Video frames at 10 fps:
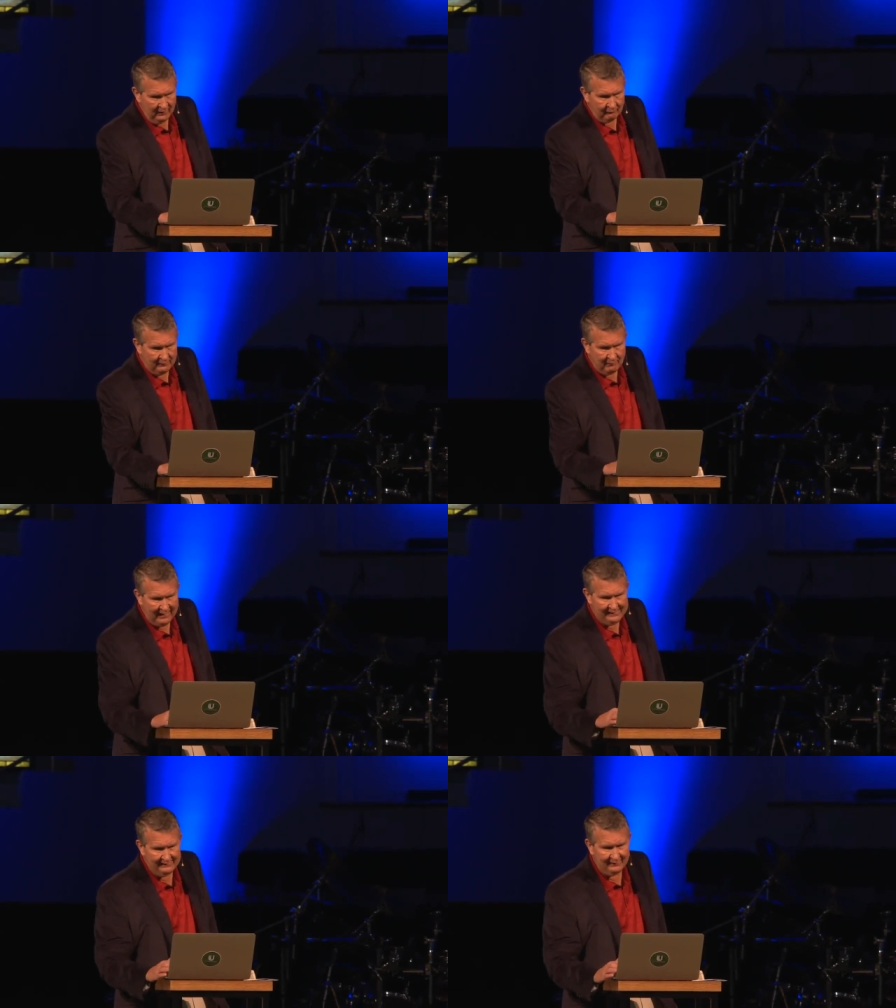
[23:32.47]

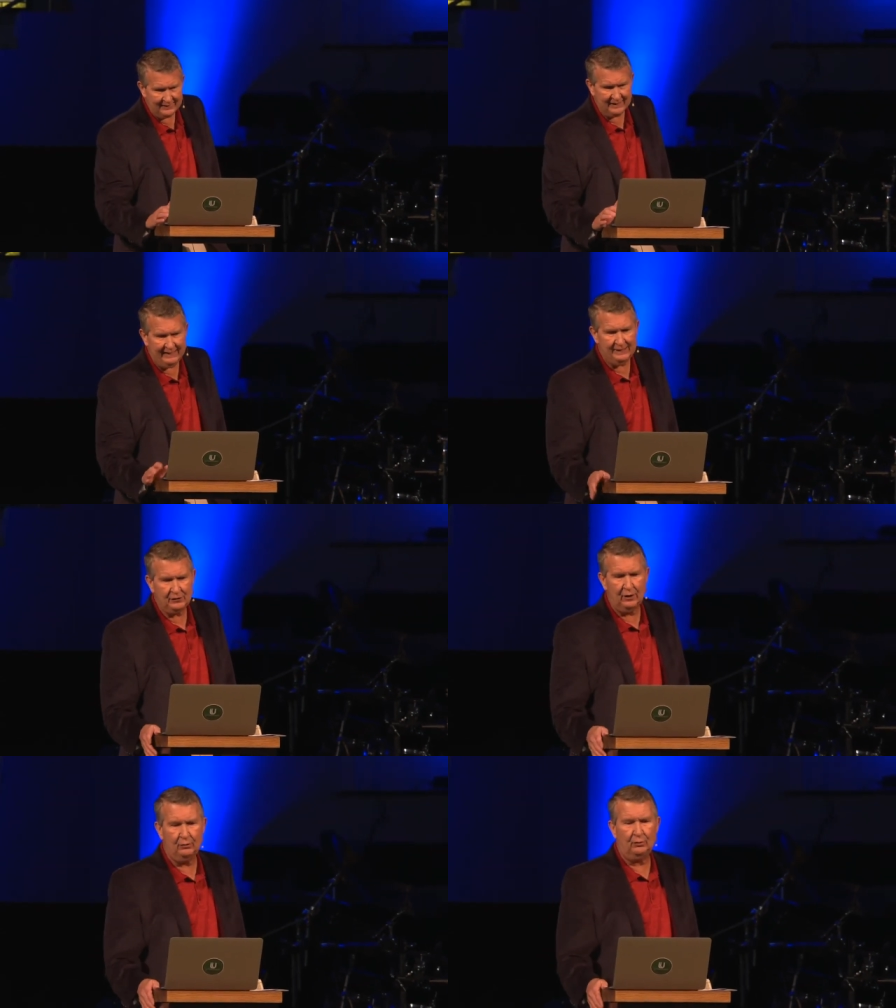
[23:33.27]
reminding us that each
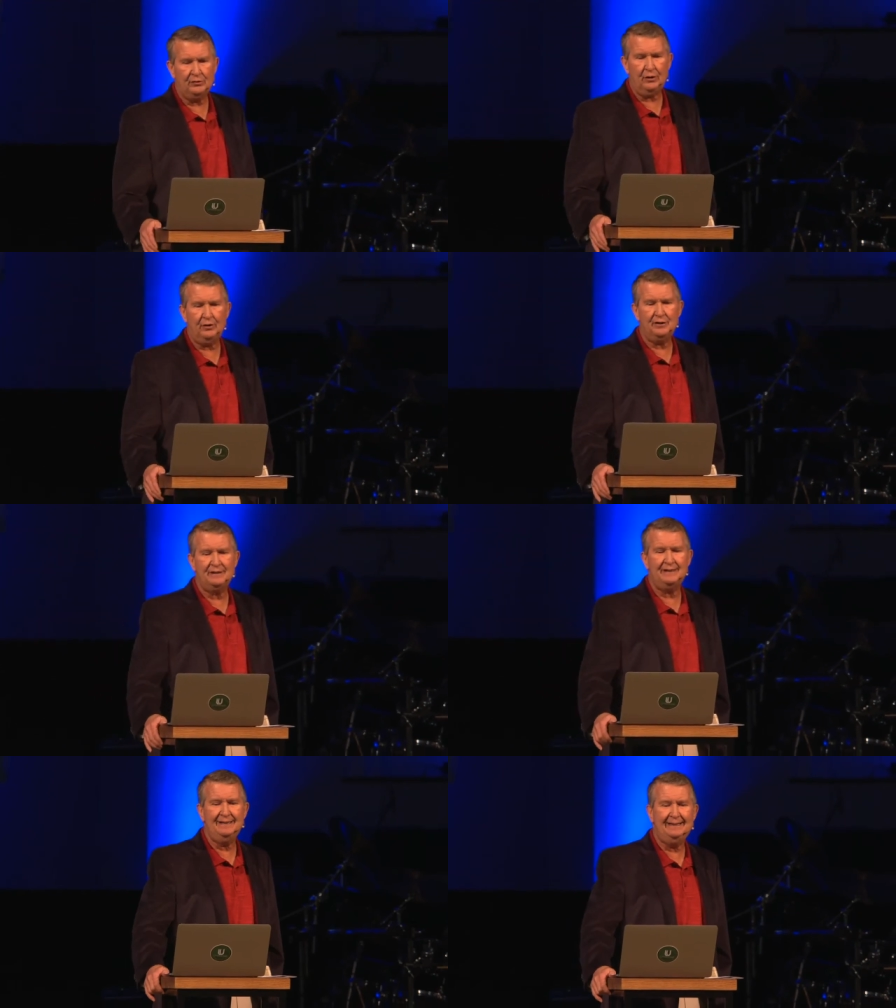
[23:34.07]
local church
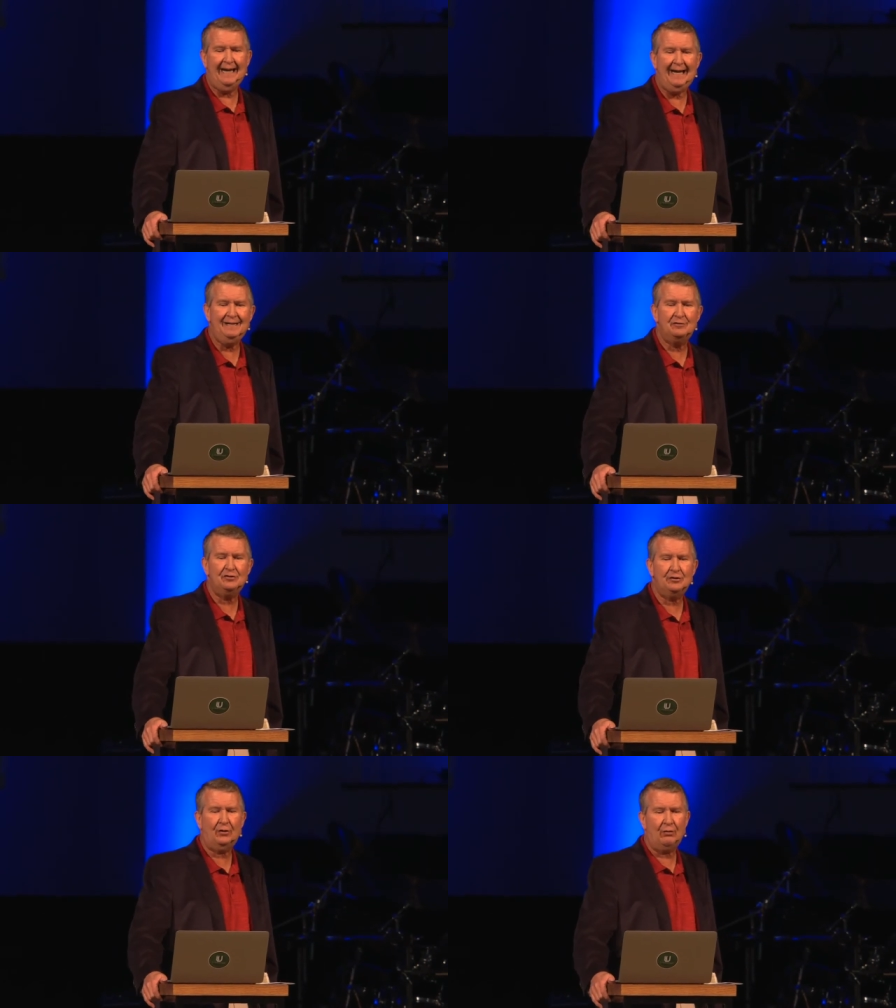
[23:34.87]
is
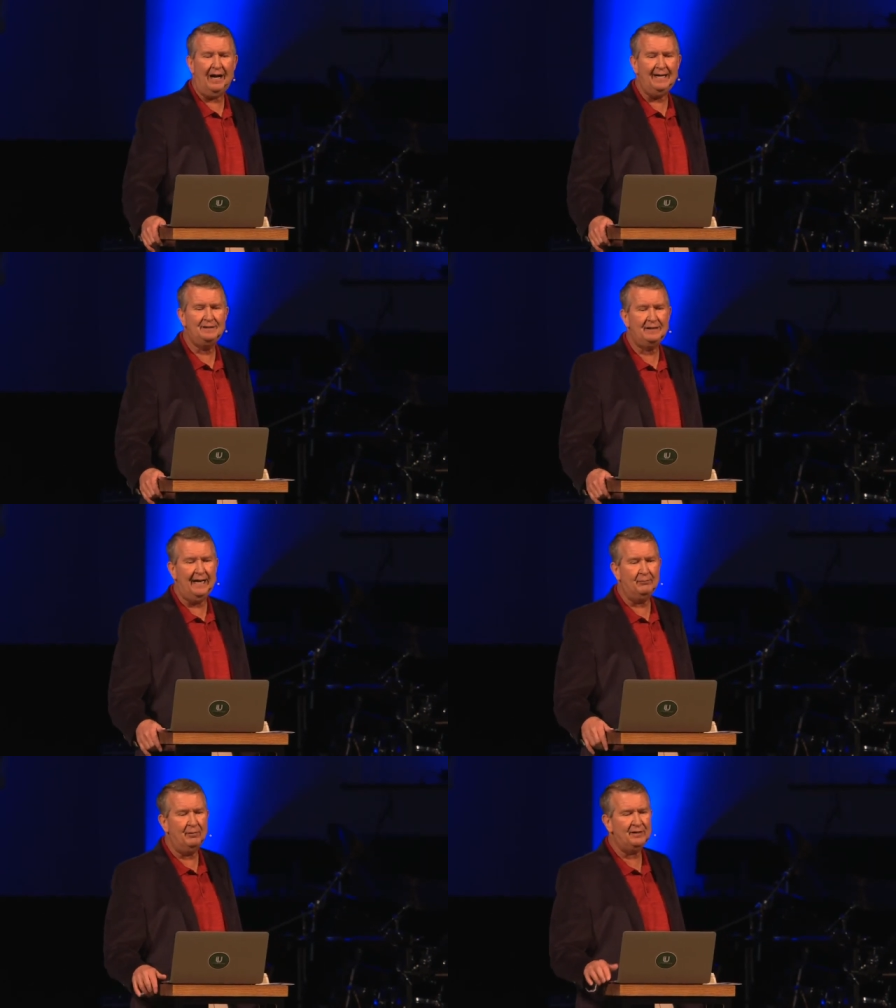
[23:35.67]
engaged to Christ
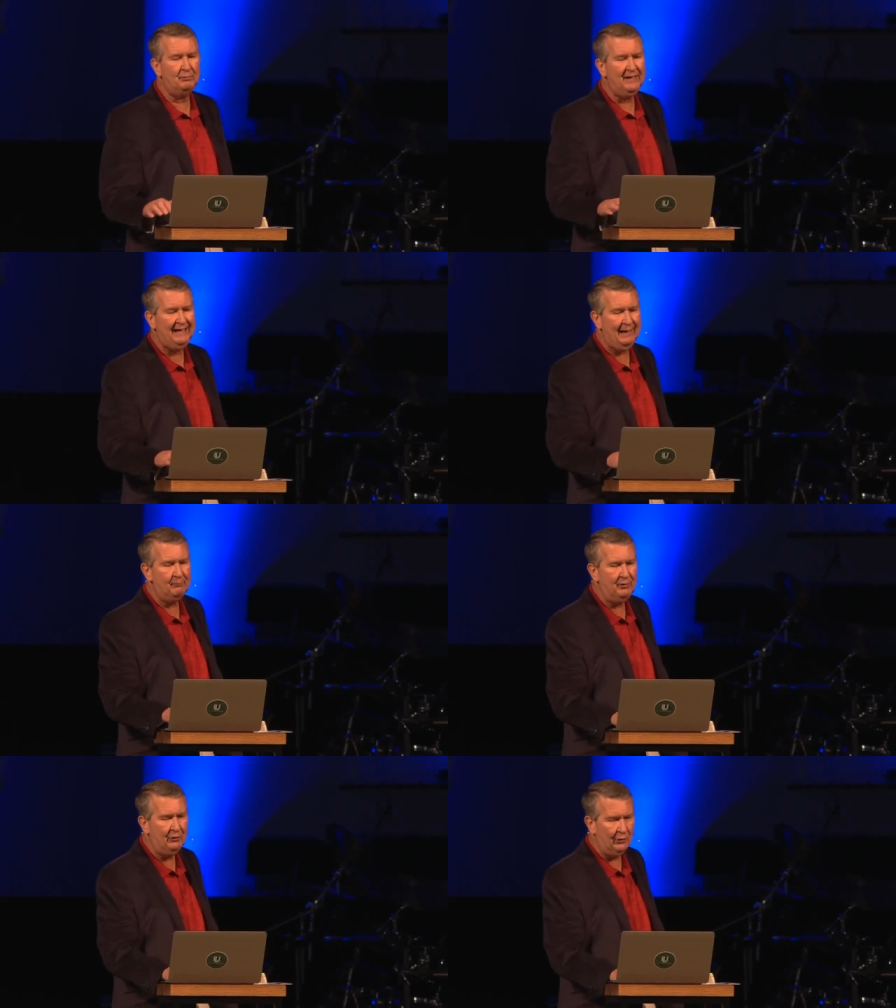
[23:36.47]
and must be
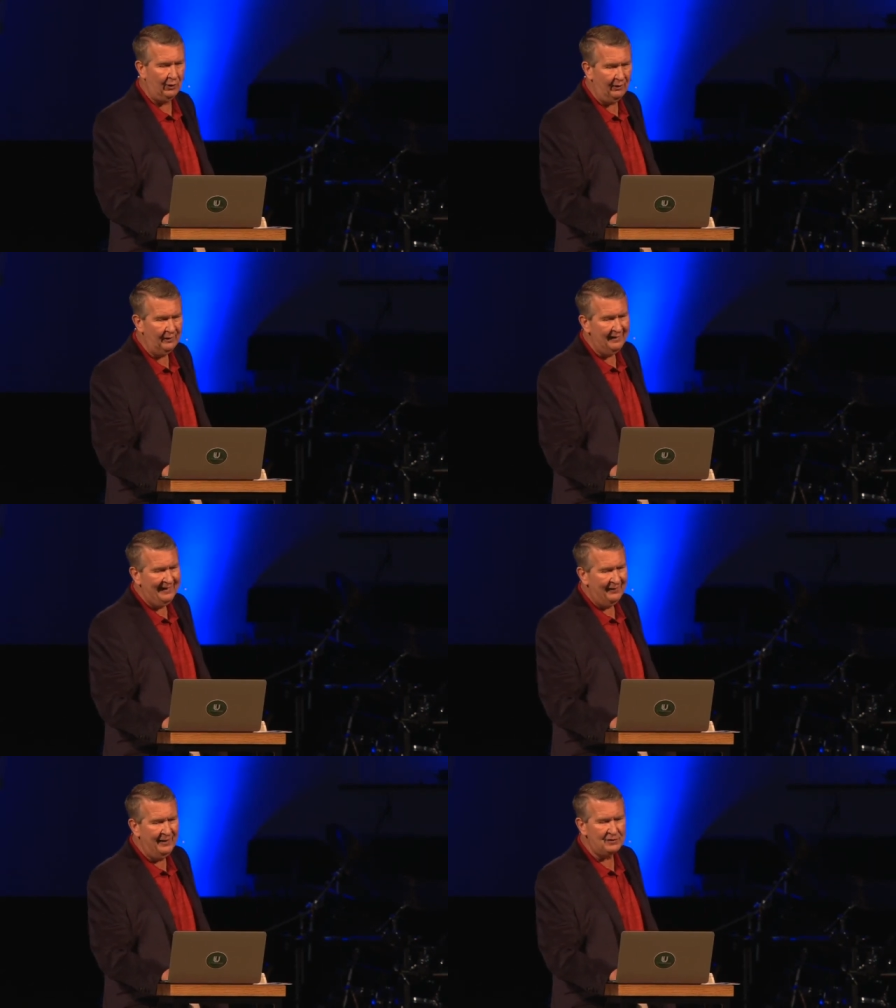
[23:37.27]
kept pure.
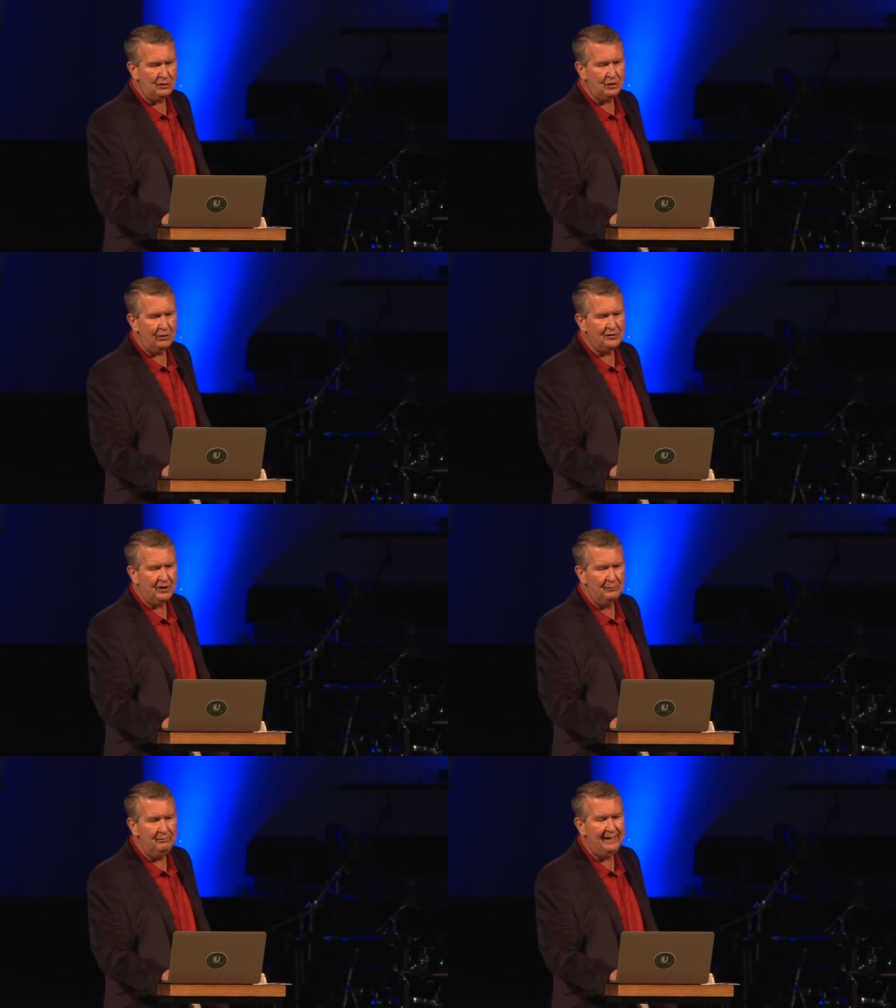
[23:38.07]
This church
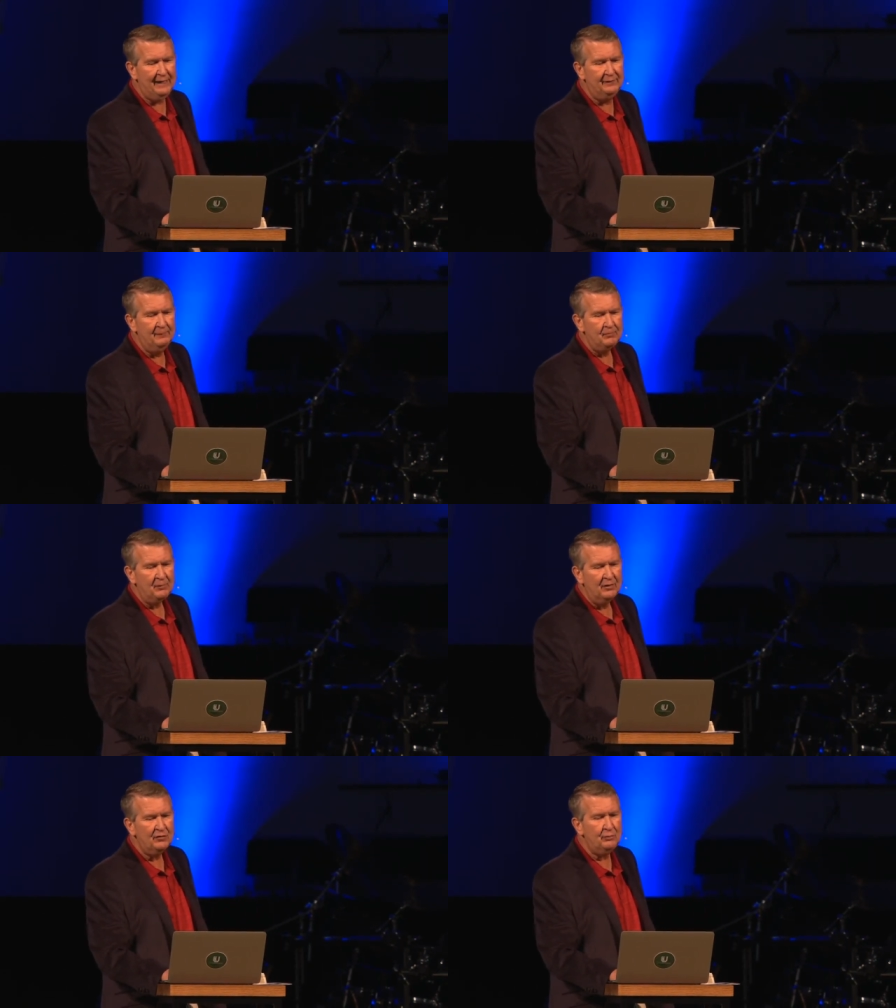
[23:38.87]
committed
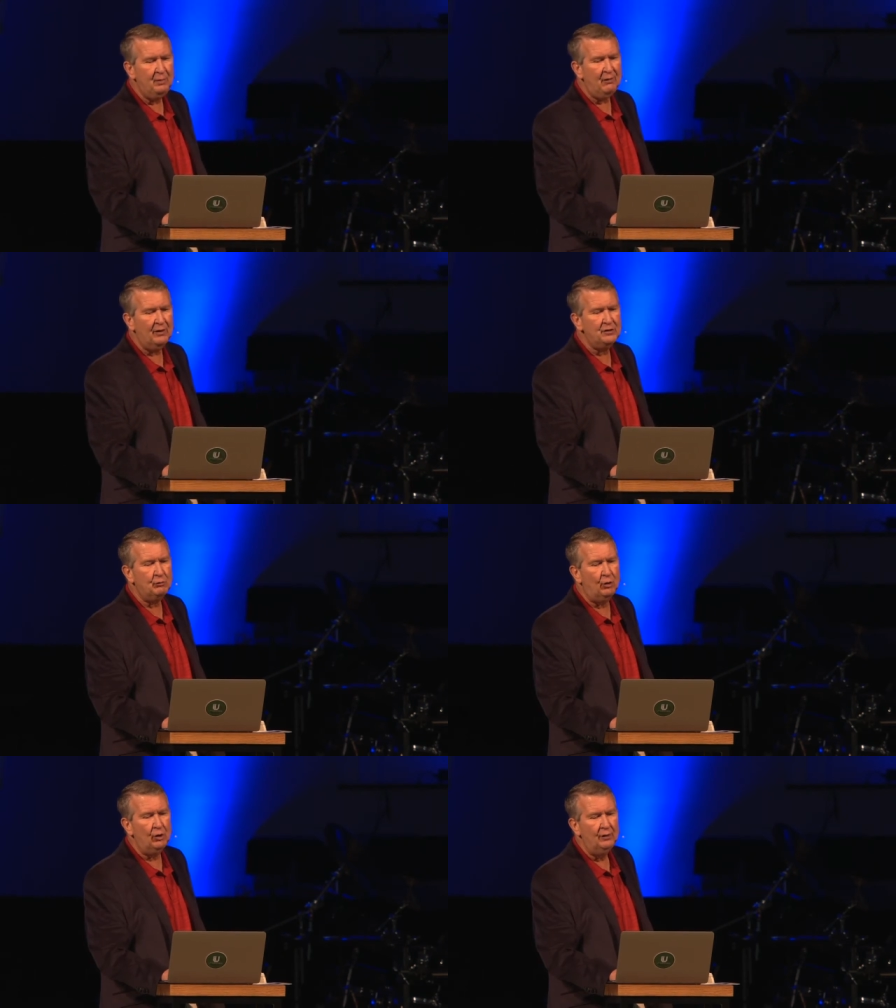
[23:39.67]

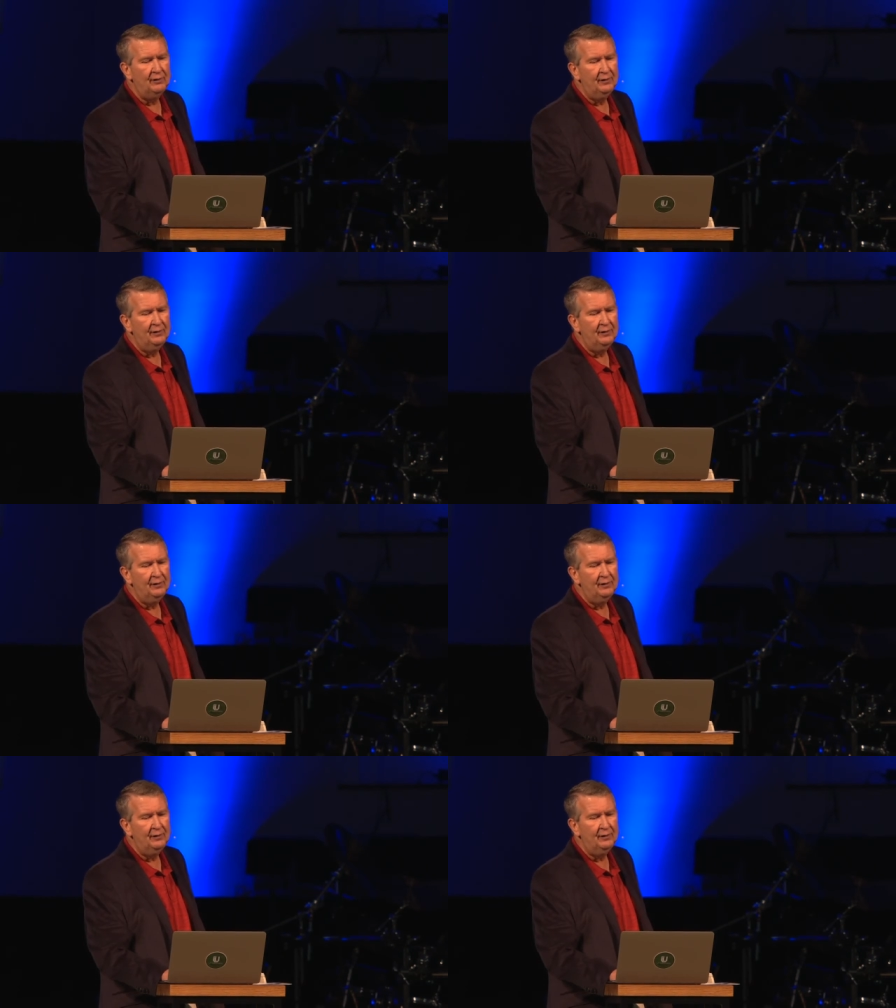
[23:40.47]
spiritual